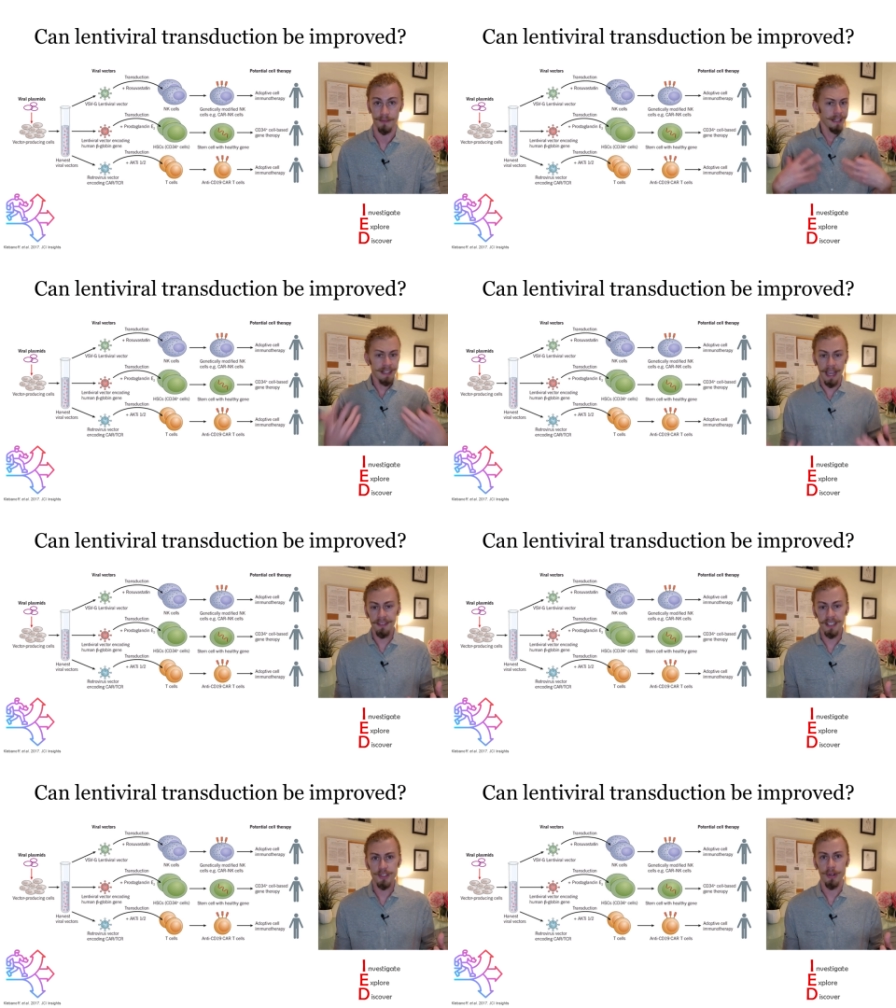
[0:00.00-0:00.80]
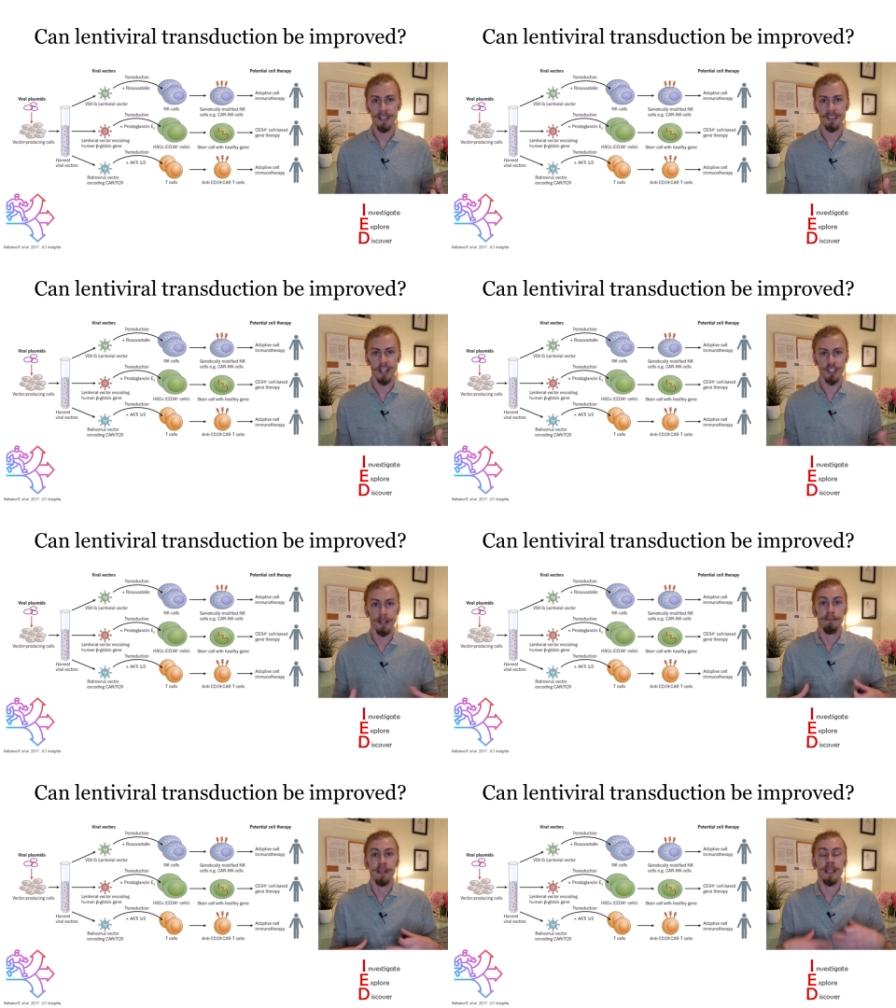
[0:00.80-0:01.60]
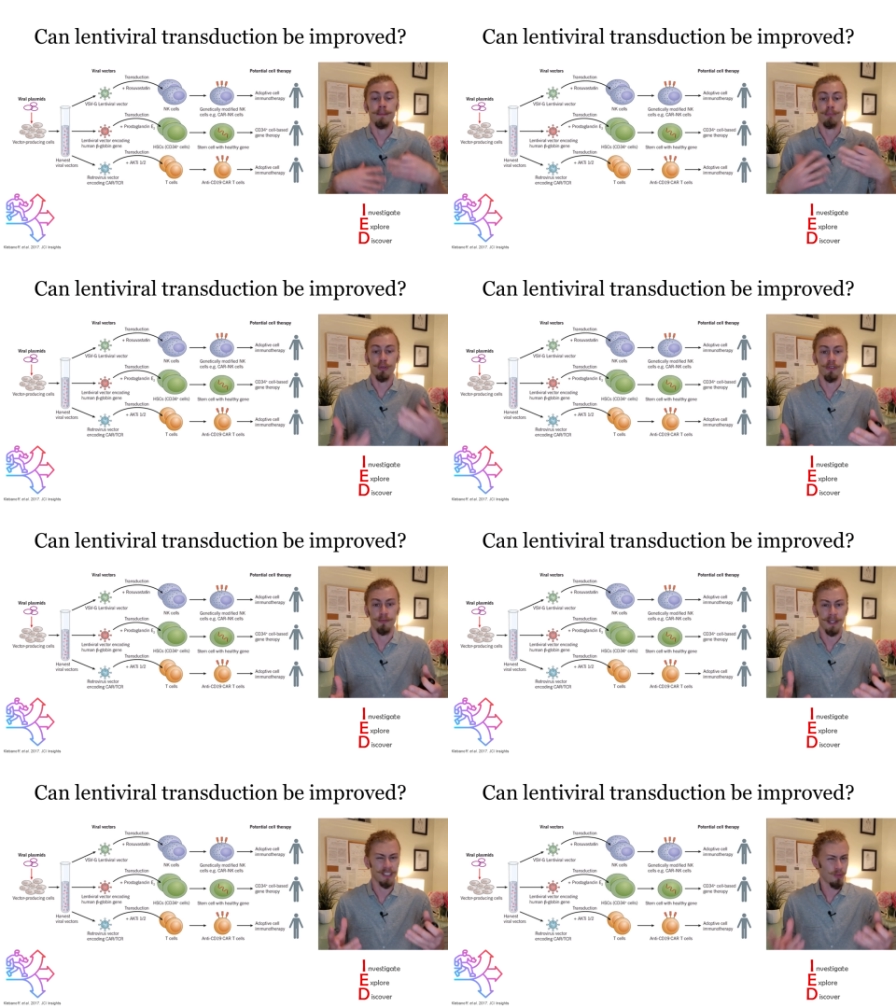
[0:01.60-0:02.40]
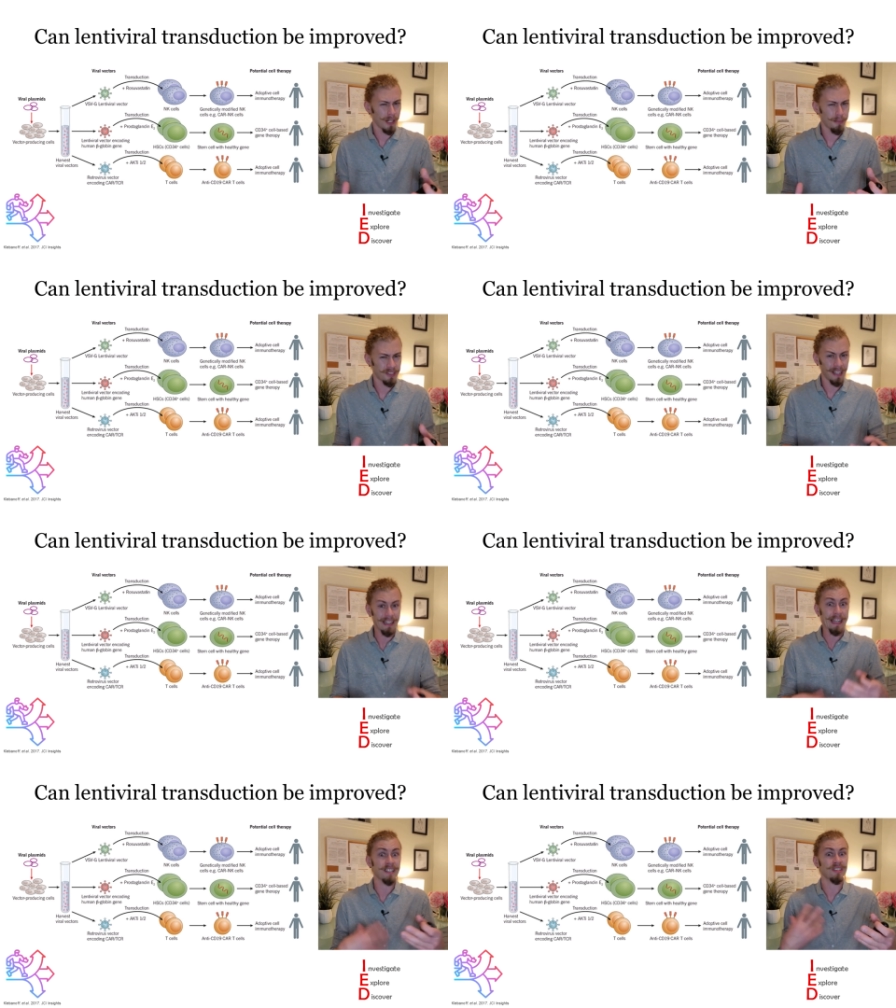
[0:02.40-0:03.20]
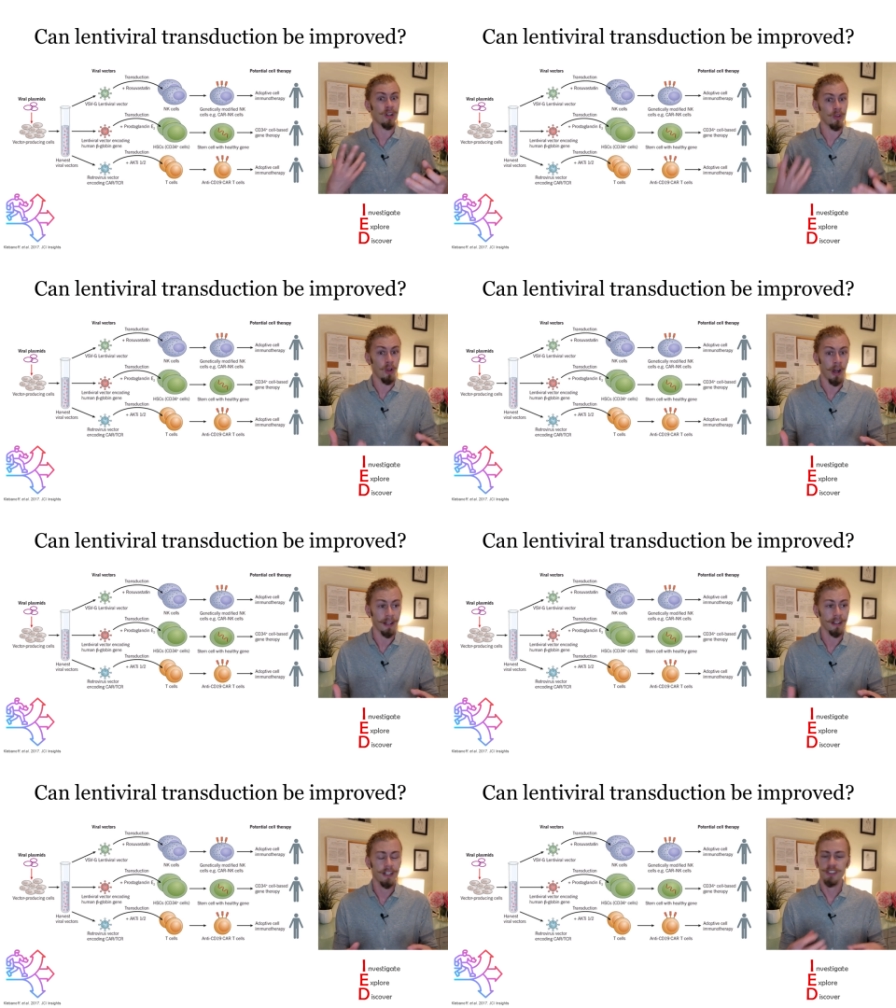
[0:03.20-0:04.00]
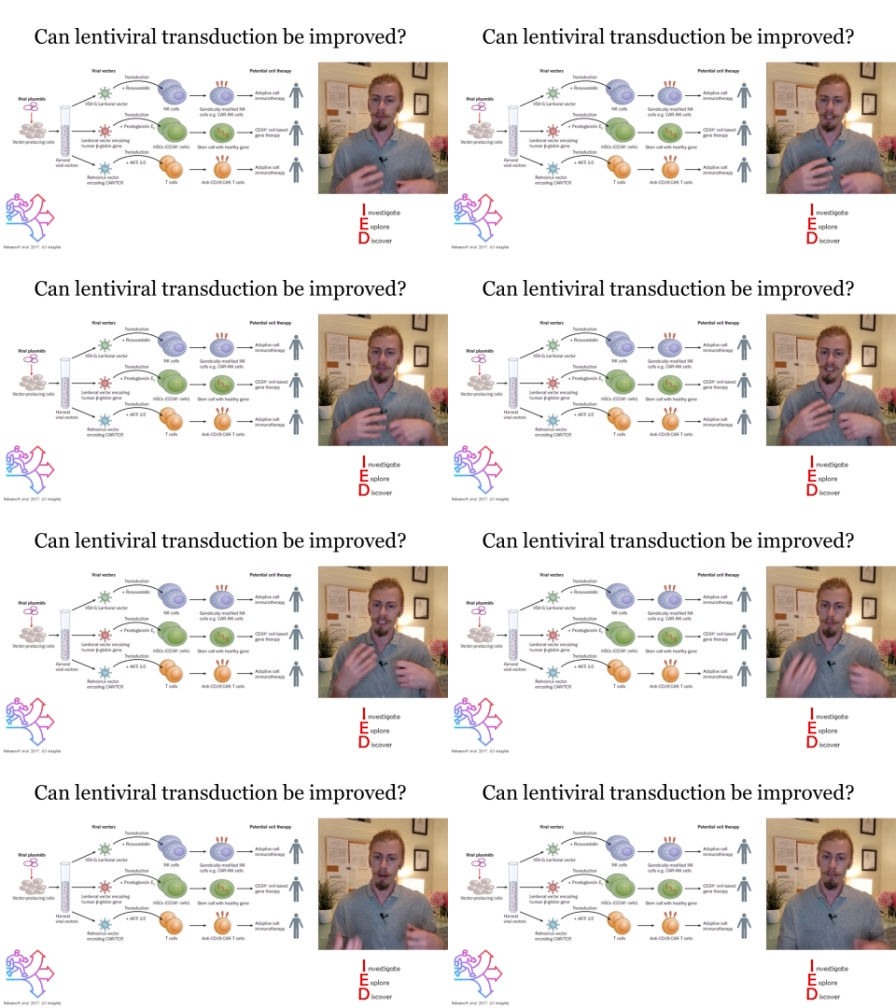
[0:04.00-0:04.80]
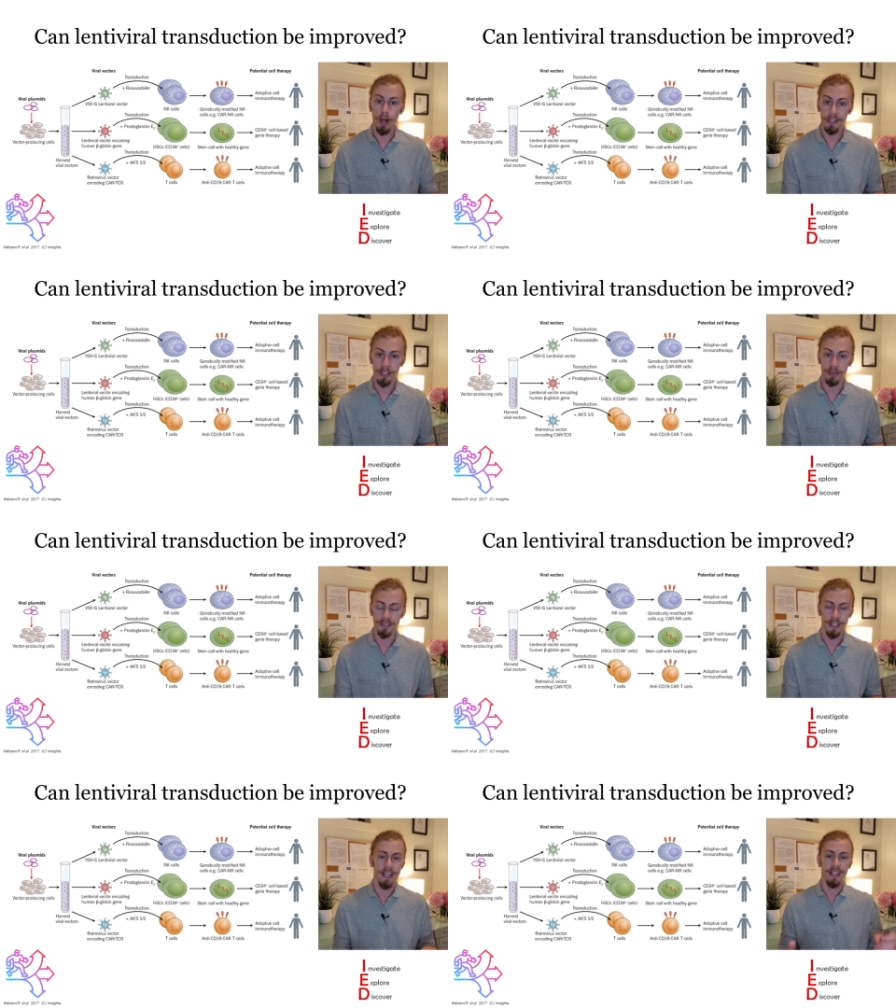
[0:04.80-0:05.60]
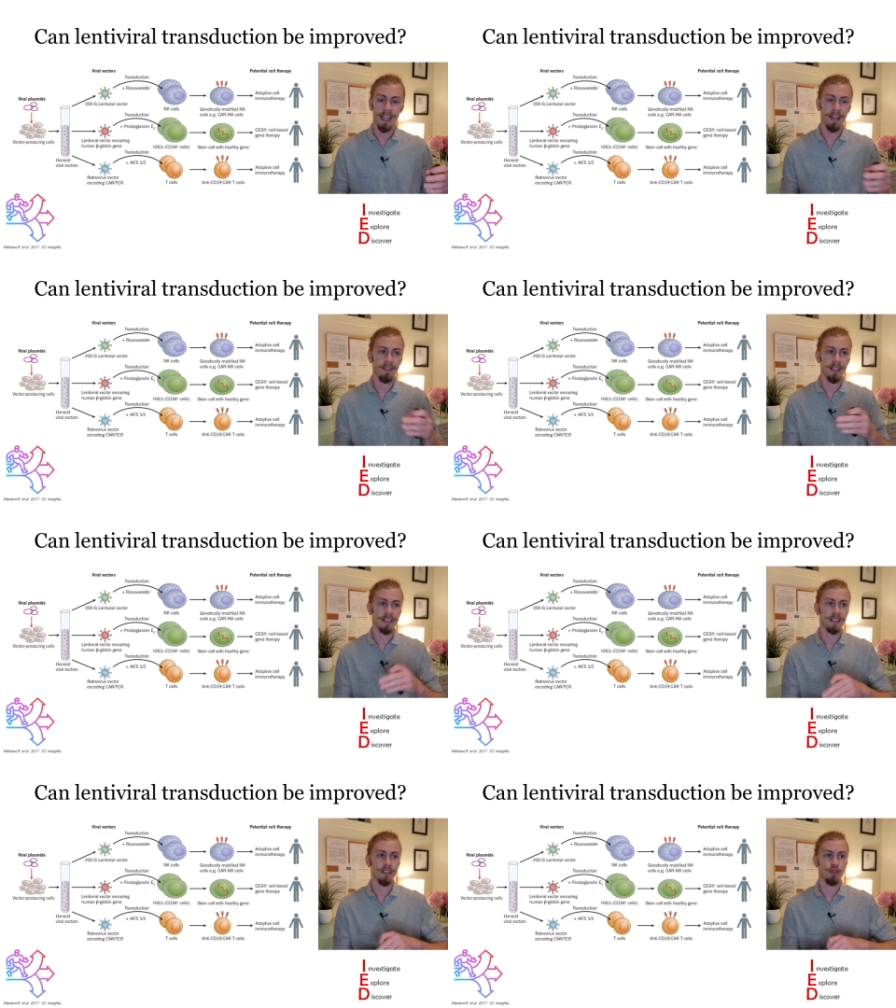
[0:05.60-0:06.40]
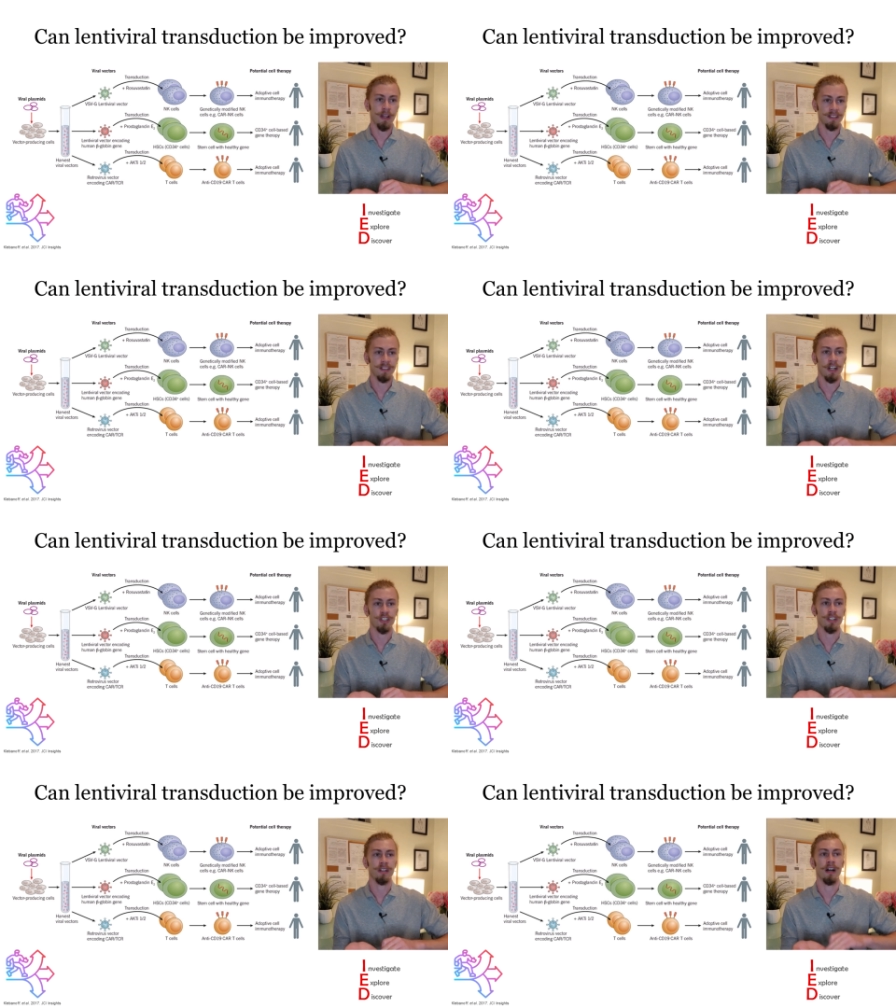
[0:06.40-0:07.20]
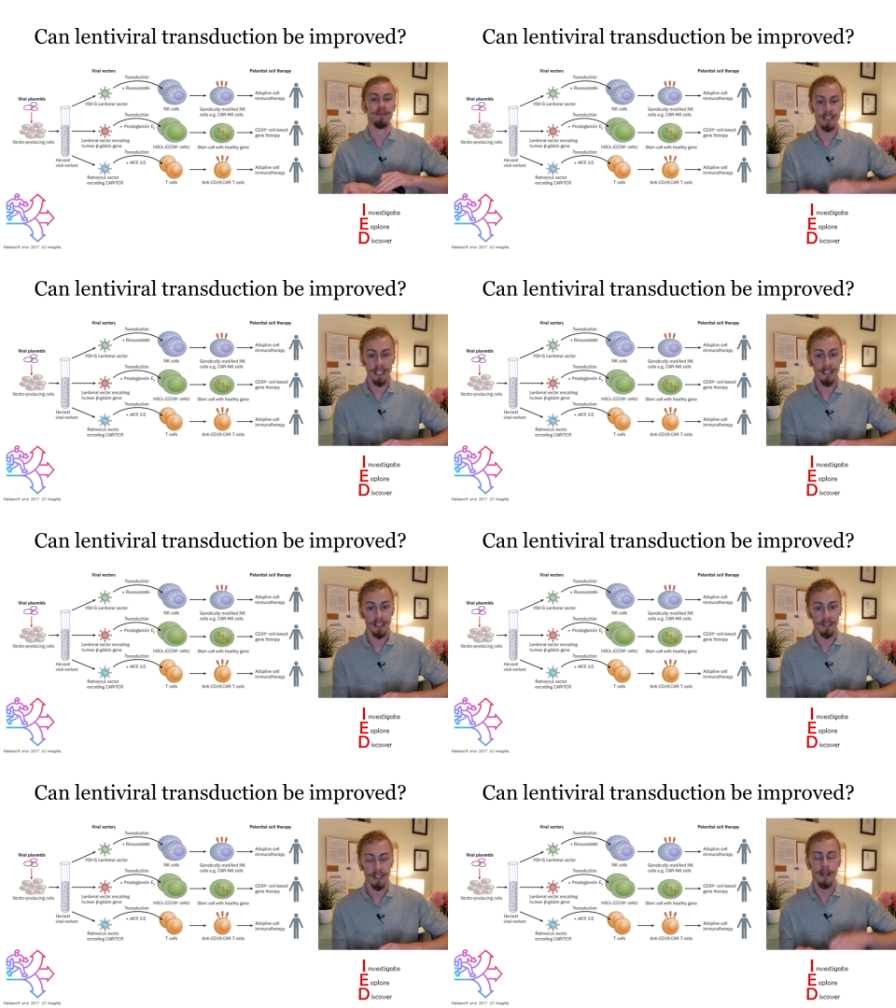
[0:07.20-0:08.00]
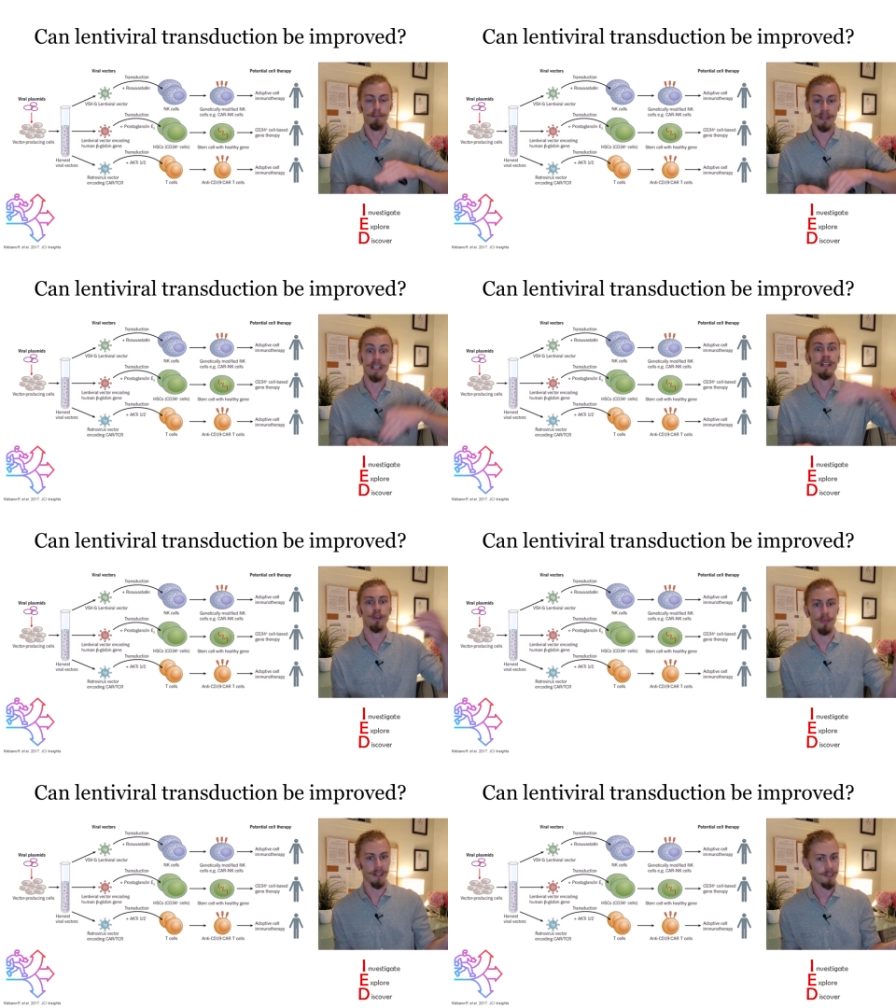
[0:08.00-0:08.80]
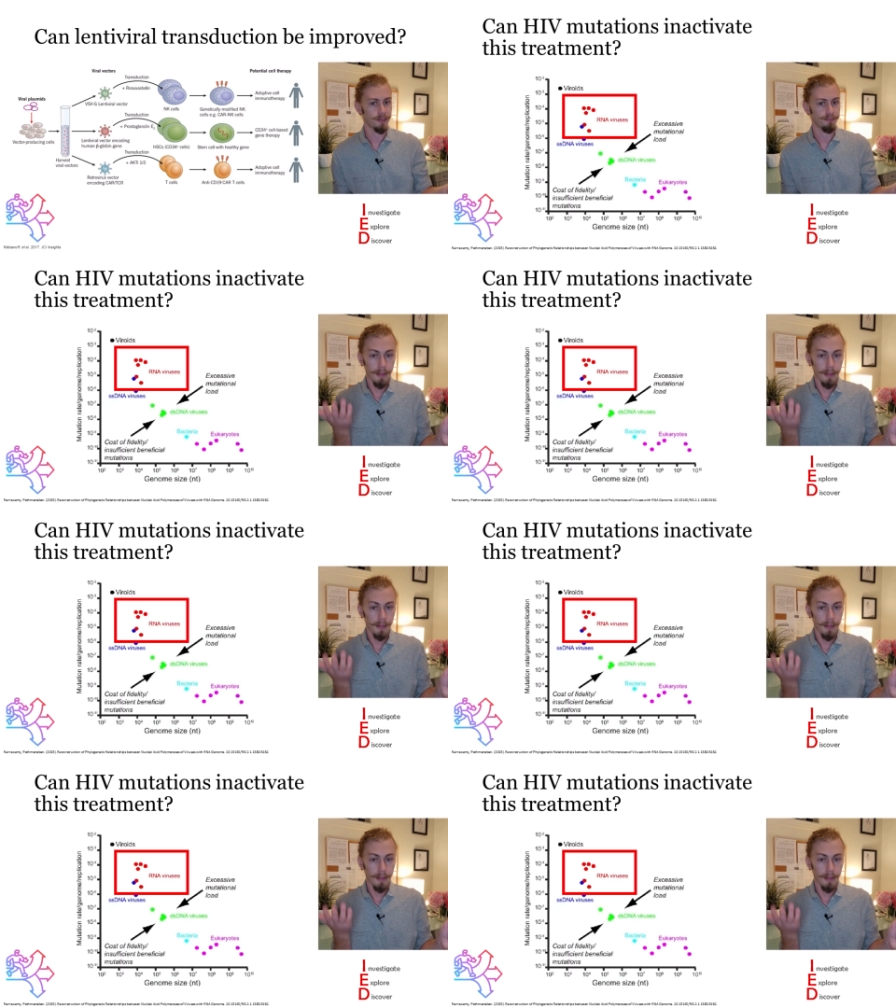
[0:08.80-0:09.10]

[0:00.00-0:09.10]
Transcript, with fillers: Can this transduction be improved? Because 20% isn't a lot. So by using small molecules, can this transduction of T cells be increased?